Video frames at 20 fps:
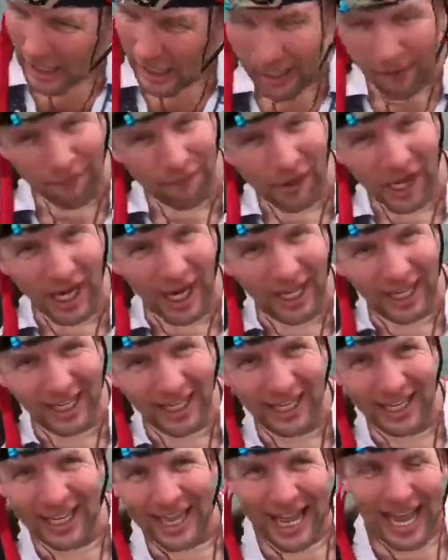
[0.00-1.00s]
Ifra,
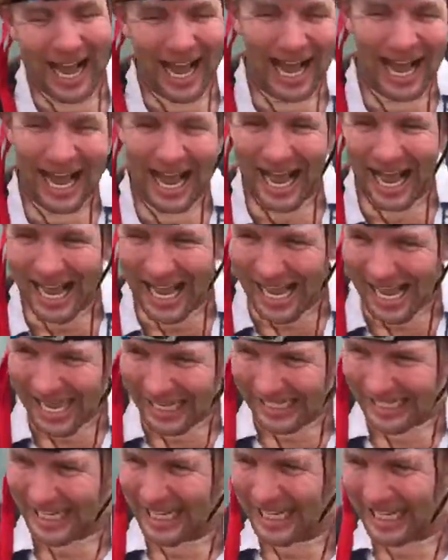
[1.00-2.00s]

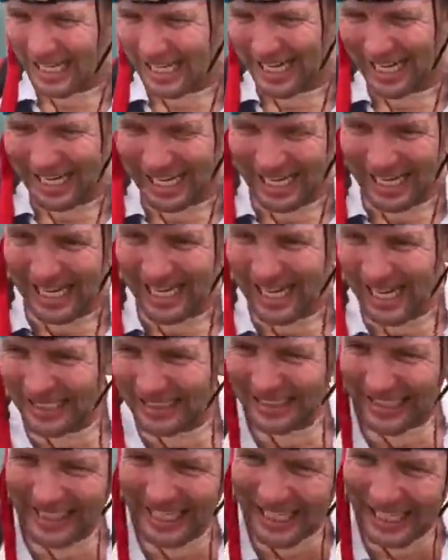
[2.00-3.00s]
Edil, and
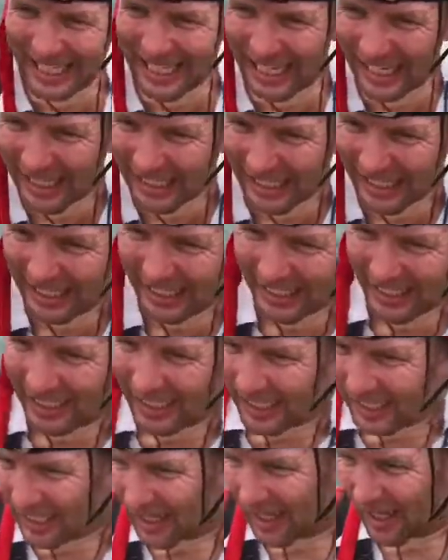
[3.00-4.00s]
Zakia.
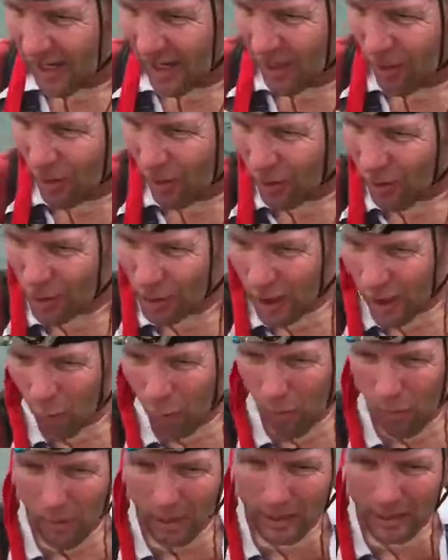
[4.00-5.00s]
I'm gonna try
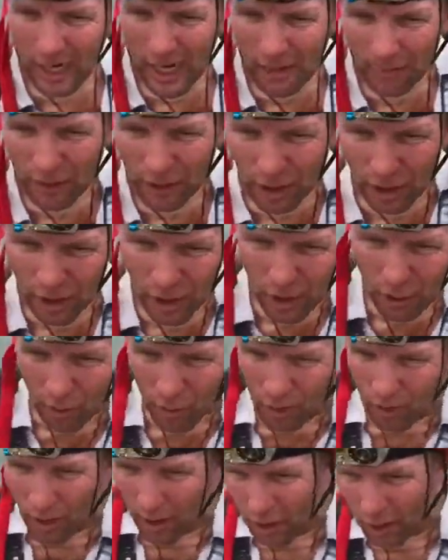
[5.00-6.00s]
one more time. There's a
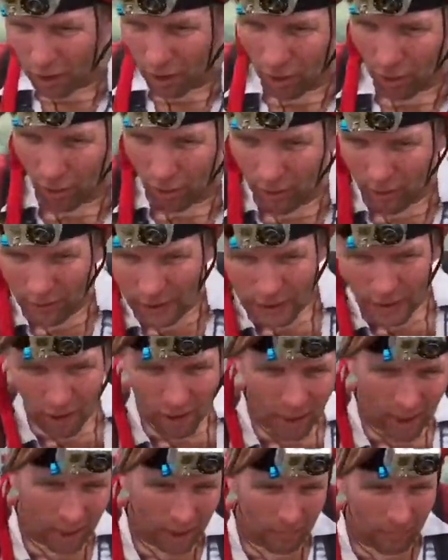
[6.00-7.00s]
huge turtle on this log.